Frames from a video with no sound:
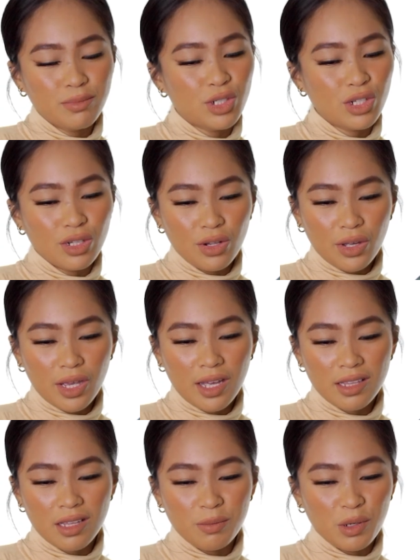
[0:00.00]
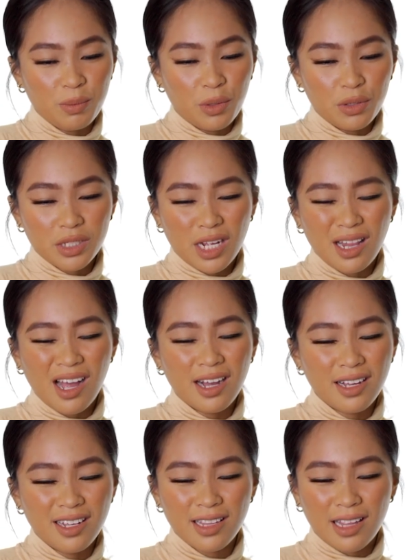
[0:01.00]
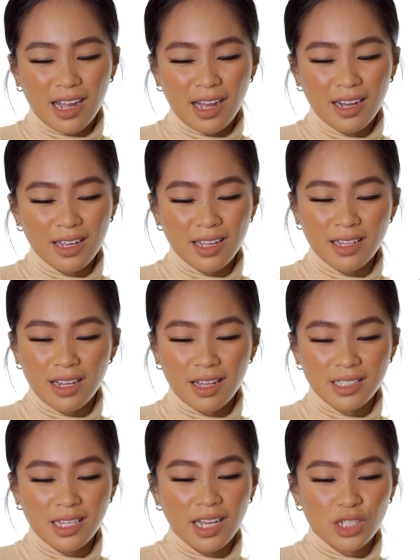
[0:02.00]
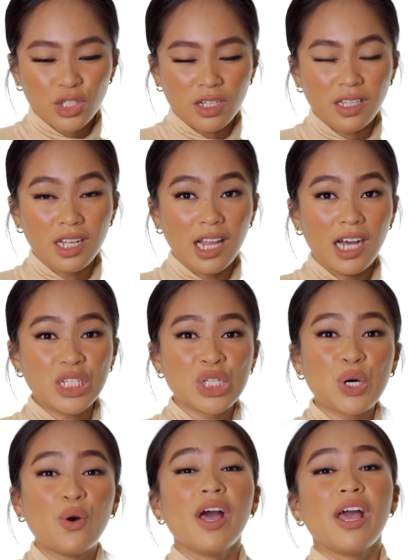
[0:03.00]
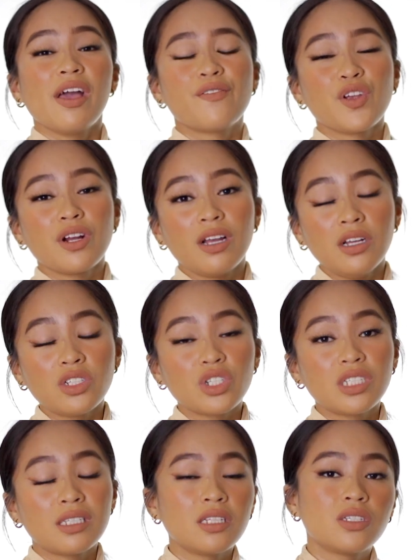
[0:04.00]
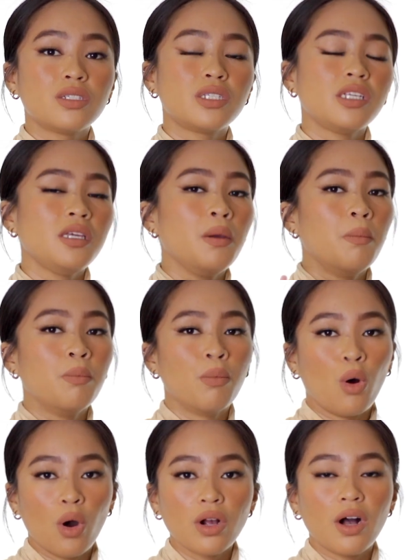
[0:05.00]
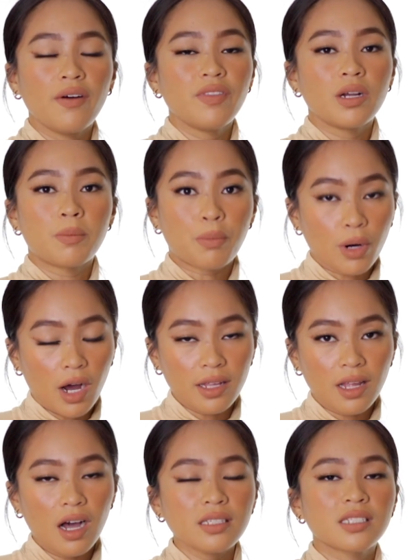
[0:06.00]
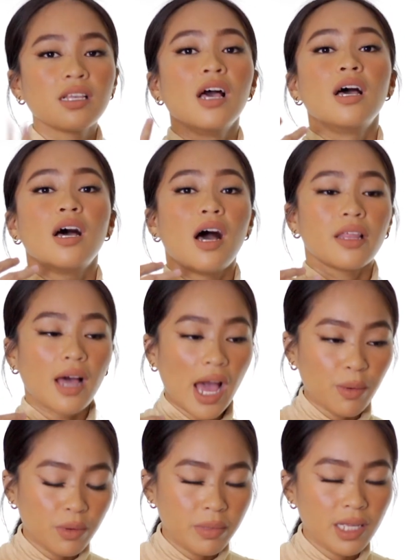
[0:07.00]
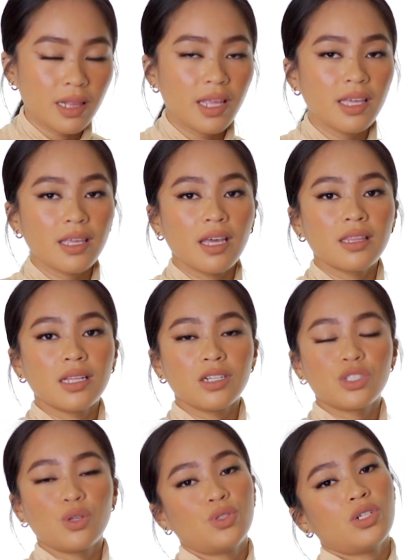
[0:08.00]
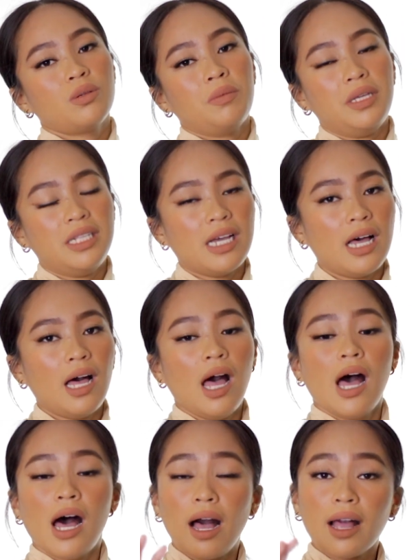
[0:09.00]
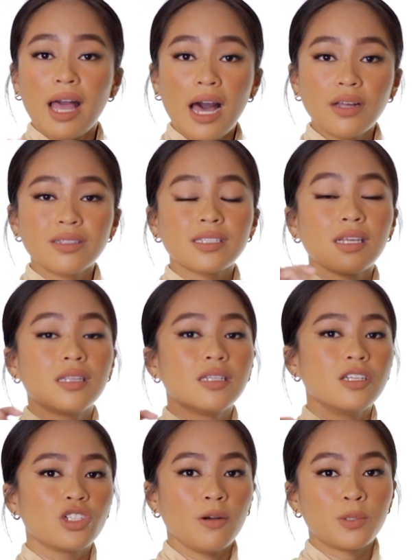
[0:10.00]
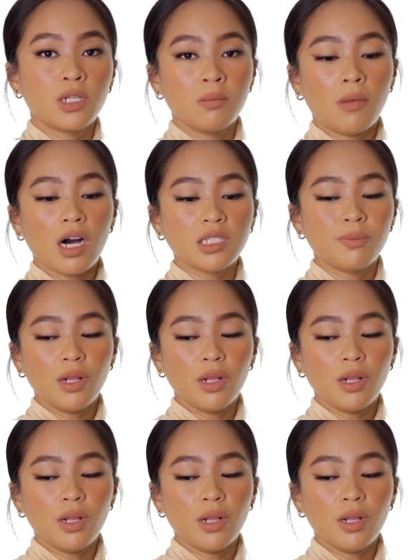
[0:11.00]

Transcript: Just looking at their proposal, ang ganda ng selection nila. So, if you're interested to see more of their products, I will be linking their social media accounts in the description box